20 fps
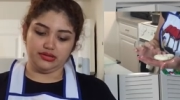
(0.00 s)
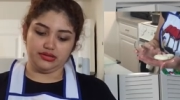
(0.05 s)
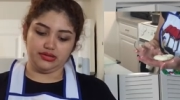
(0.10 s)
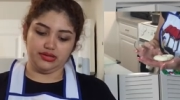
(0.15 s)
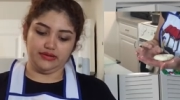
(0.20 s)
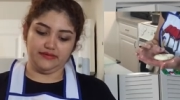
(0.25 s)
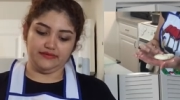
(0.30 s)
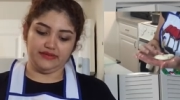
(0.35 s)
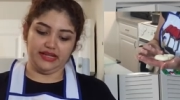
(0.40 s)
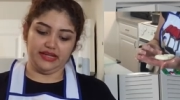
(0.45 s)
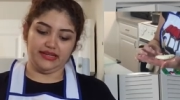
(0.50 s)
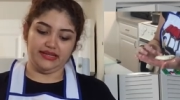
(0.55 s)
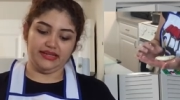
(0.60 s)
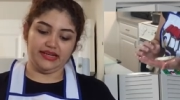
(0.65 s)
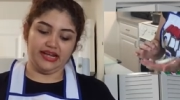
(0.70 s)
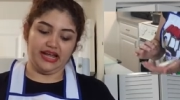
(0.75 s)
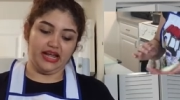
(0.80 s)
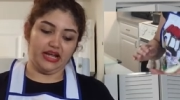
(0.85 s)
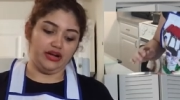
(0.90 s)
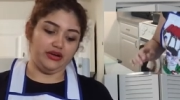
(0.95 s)
Start flattening
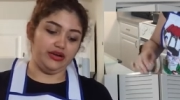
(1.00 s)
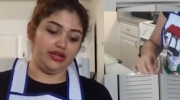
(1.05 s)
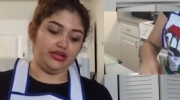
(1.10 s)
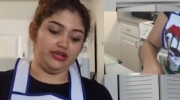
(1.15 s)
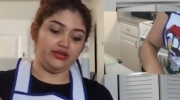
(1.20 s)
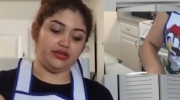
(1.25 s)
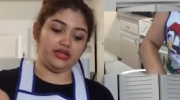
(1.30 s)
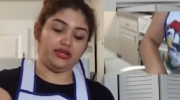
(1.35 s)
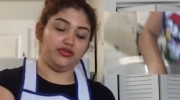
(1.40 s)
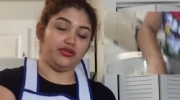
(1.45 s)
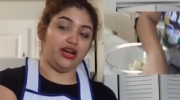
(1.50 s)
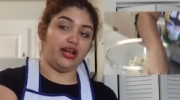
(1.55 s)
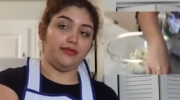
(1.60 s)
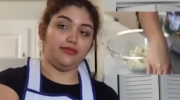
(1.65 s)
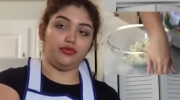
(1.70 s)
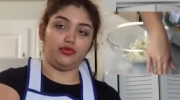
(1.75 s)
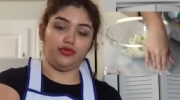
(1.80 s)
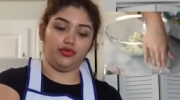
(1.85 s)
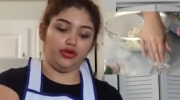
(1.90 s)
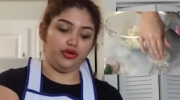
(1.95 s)
it out, and you can
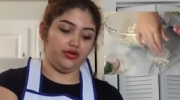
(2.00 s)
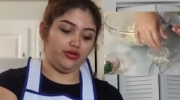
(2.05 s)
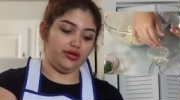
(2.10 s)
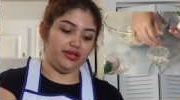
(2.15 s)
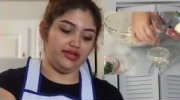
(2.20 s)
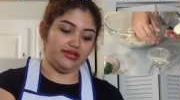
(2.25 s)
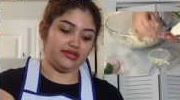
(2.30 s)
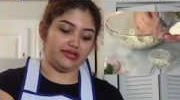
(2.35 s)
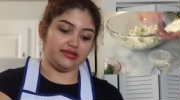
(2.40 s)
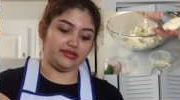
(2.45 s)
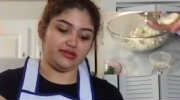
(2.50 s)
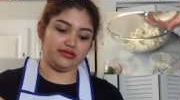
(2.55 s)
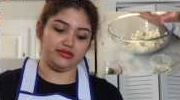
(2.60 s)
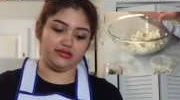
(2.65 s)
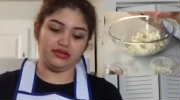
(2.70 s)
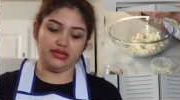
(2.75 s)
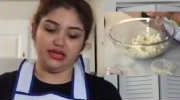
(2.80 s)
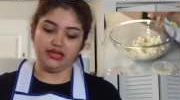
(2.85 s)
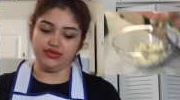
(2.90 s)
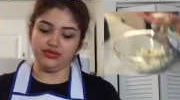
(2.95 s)
grab oil as
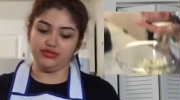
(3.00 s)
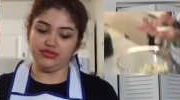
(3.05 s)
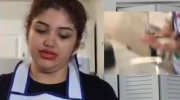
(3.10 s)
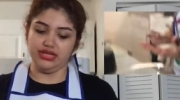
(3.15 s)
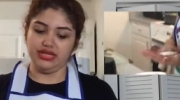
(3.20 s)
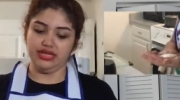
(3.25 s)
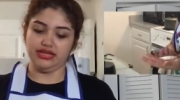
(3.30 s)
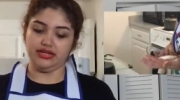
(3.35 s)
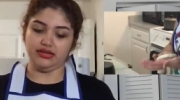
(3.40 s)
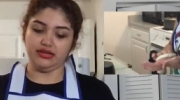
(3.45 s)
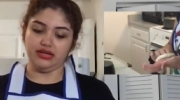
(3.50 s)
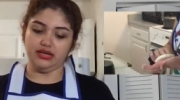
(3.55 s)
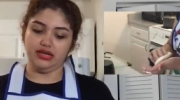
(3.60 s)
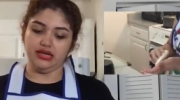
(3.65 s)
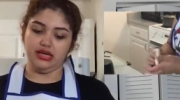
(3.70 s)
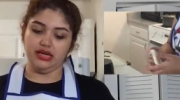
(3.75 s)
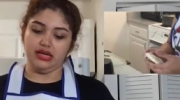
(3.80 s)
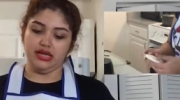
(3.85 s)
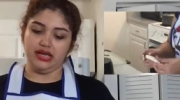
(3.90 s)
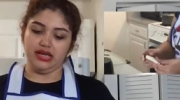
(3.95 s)
you need
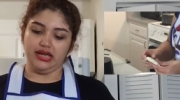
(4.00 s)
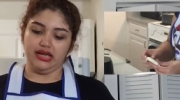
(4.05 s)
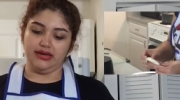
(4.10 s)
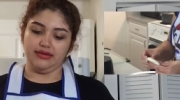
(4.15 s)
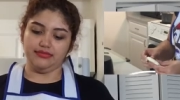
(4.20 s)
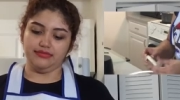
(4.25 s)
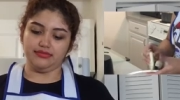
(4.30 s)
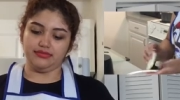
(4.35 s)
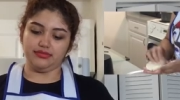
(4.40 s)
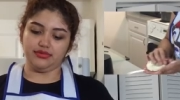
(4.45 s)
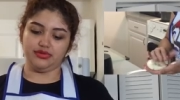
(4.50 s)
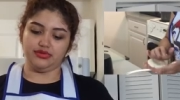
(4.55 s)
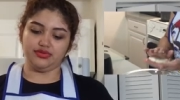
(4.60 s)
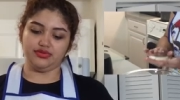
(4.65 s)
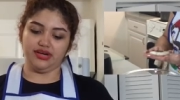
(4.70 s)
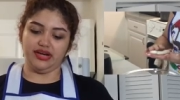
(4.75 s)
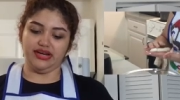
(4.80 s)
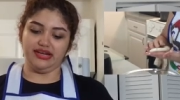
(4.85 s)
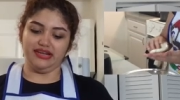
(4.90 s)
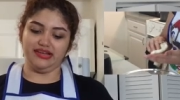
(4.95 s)
to
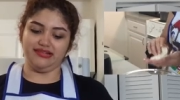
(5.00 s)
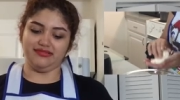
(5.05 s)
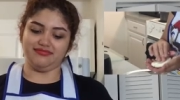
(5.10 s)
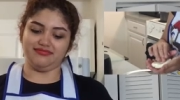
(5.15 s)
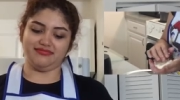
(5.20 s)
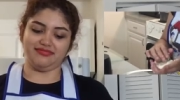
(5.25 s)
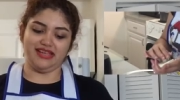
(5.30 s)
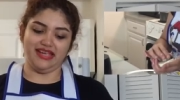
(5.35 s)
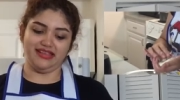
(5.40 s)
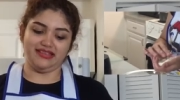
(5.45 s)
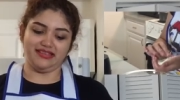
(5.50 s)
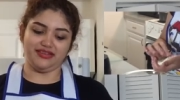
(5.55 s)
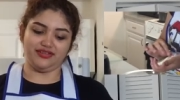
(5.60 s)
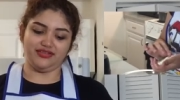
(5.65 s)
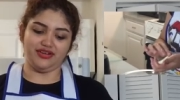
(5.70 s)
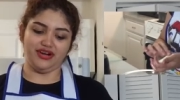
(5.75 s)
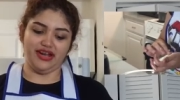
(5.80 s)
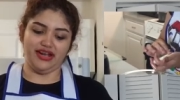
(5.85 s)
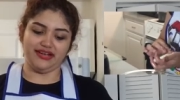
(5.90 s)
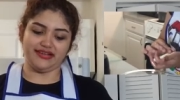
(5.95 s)
try to get the
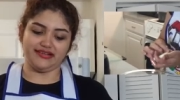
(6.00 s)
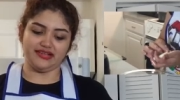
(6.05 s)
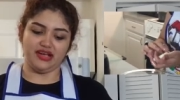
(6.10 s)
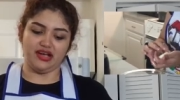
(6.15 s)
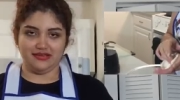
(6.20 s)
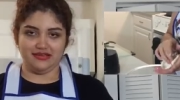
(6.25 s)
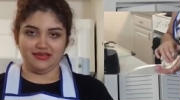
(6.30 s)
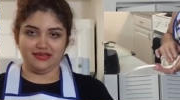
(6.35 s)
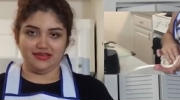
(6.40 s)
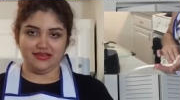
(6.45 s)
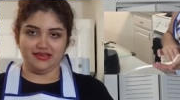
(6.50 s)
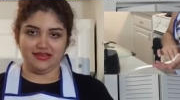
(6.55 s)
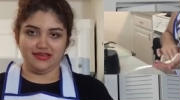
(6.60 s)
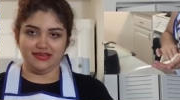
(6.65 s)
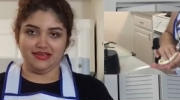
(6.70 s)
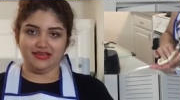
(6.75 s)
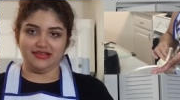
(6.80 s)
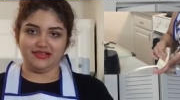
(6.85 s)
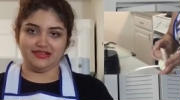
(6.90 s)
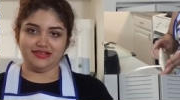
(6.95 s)
cracks off.
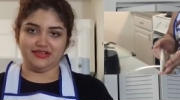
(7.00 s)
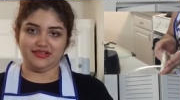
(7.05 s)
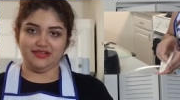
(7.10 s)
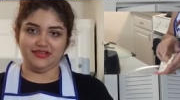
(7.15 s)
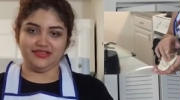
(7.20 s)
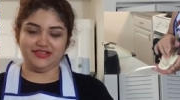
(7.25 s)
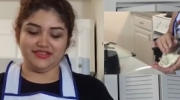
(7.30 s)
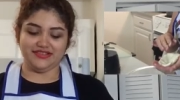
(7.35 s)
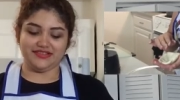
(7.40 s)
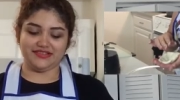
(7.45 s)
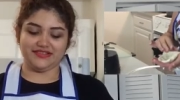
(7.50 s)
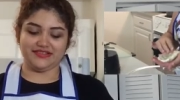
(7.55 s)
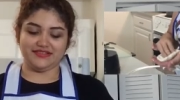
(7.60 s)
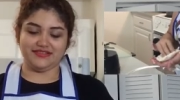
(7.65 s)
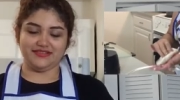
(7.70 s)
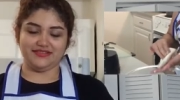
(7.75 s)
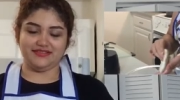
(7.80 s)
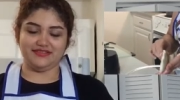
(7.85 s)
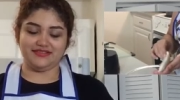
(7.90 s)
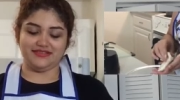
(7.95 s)
So you just
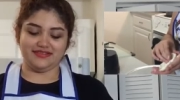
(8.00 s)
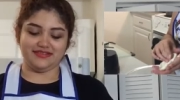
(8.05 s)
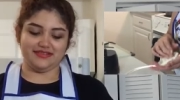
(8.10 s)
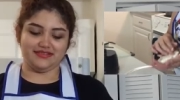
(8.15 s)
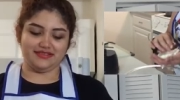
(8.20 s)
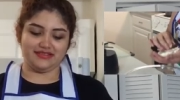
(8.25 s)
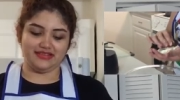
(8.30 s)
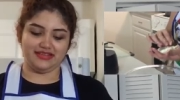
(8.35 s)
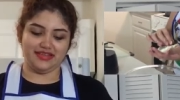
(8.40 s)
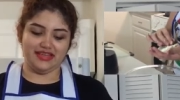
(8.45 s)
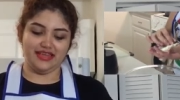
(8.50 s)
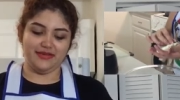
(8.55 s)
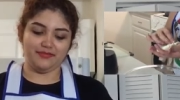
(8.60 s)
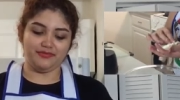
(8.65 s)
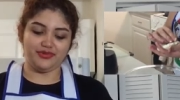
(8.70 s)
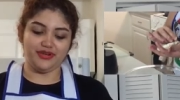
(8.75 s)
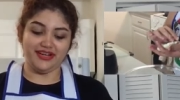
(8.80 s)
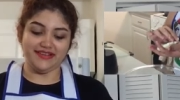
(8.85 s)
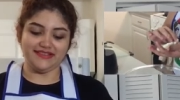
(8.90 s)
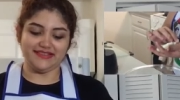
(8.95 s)

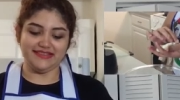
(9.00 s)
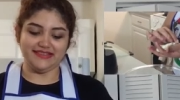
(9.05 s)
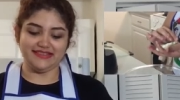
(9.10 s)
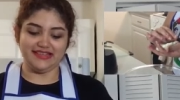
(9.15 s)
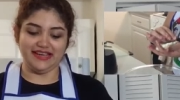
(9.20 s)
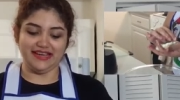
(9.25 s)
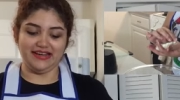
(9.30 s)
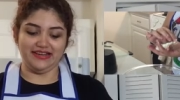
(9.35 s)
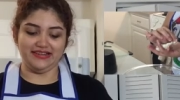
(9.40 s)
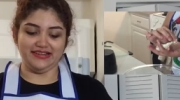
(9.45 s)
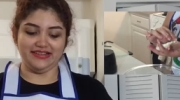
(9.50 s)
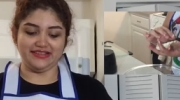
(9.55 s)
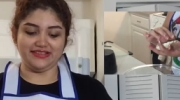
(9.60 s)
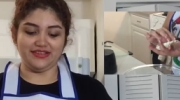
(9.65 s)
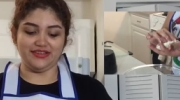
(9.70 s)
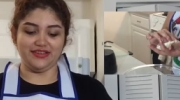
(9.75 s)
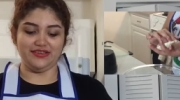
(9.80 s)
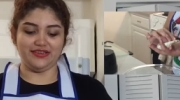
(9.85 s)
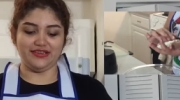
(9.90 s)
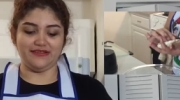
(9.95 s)
keep pressing down
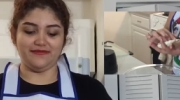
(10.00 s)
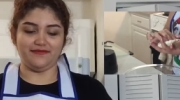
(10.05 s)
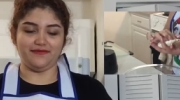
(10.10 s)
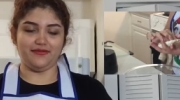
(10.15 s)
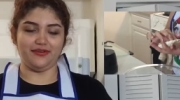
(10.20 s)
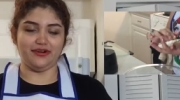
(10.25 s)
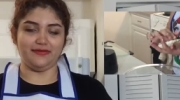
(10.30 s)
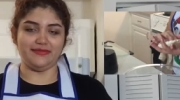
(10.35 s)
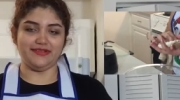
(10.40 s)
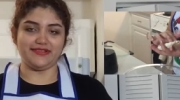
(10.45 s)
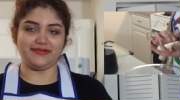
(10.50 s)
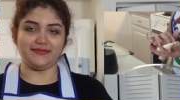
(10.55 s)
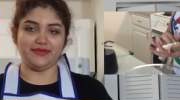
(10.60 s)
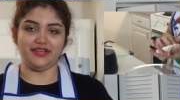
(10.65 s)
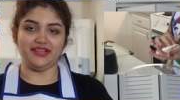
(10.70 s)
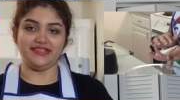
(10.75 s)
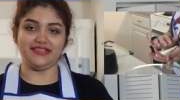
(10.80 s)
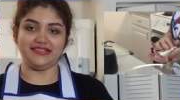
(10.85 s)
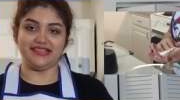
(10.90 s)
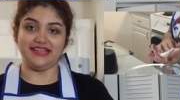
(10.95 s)
until you can form a
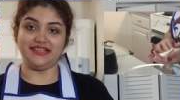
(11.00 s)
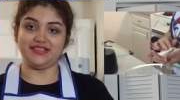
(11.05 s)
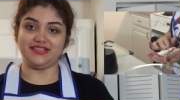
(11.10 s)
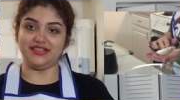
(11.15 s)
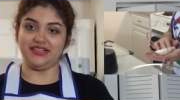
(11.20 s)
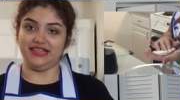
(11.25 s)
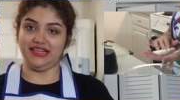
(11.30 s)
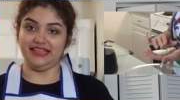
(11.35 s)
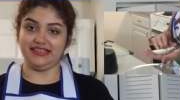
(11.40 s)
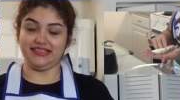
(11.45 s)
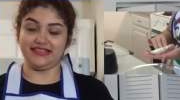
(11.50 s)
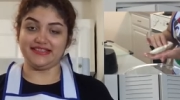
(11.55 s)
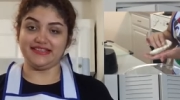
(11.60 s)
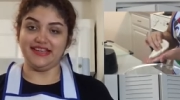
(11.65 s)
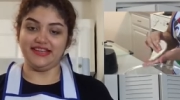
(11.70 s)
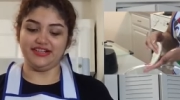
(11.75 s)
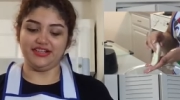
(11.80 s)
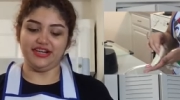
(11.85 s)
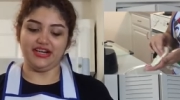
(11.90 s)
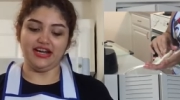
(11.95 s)
small indentation at the
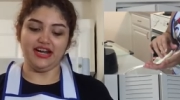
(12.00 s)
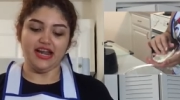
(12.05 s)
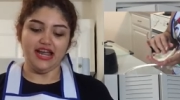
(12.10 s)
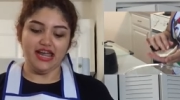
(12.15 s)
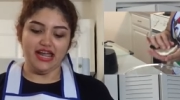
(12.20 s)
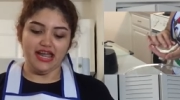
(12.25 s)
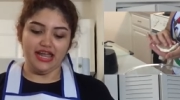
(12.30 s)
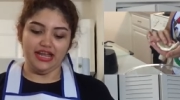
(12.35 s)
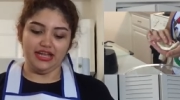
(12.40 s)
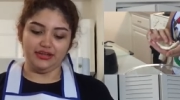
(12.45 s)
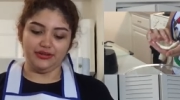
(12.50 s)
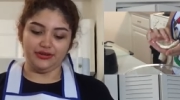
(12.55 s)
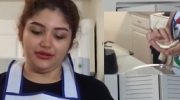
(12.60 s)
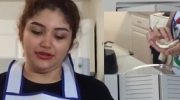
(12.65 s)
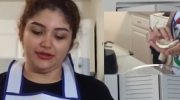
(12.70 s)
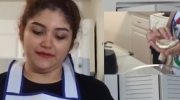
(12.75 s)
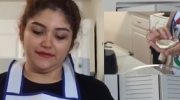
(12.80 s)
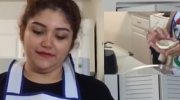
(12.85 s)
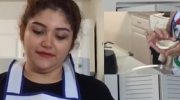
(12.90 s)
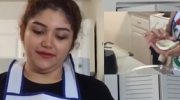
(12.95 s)
center in
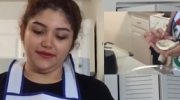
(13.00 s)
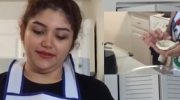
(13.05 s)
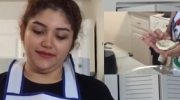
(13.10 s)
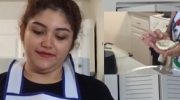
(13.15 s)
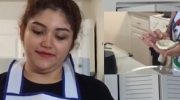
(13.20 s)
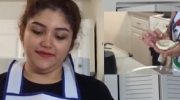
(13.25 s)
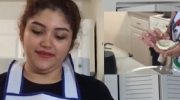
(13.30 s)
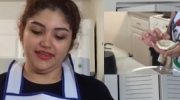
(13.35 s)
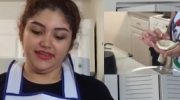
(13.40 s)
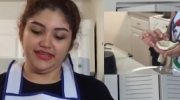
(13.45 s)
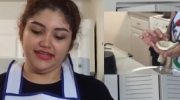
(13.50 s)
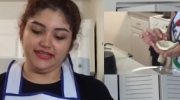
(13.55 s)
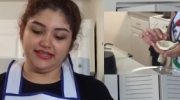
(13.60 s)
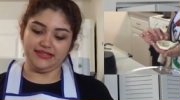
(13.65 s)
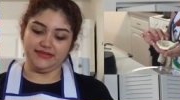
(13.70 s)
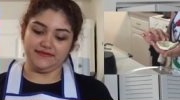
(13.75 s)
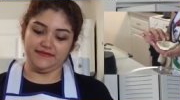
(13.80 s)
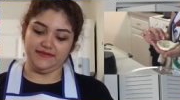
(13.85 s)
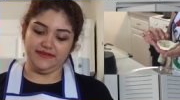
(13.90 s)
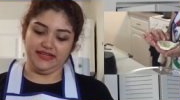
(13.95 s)
order for the filling
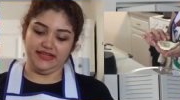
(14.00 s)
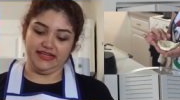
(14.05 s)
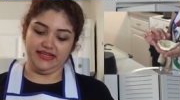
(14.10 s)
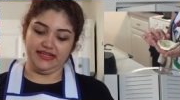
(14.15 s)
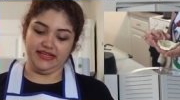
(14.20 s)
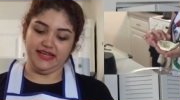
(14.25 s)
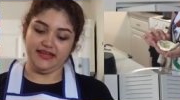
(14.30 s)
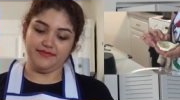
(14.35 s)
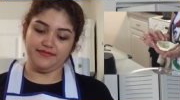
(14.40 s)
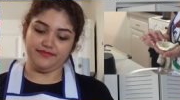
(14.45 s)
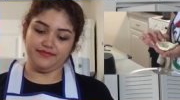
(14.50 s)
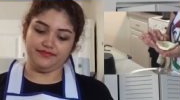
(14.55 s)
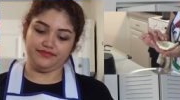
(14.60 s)
to fit in it.